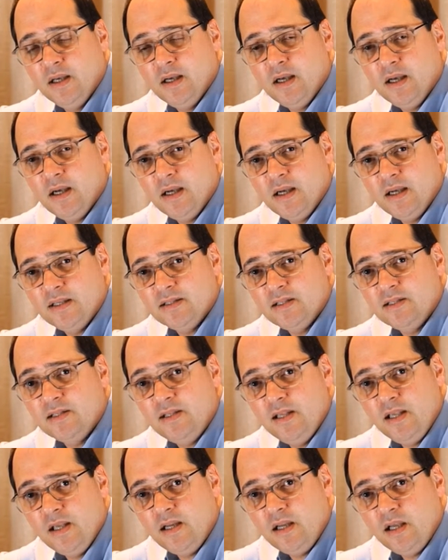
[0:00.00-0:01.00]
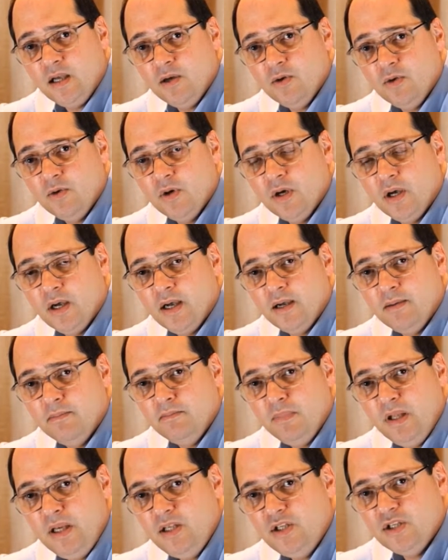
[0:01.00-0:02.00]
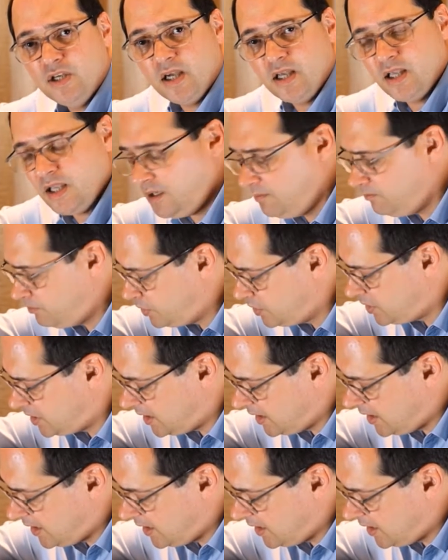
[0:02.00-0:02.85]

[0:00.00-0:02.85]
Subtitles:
as a stereo mini jack input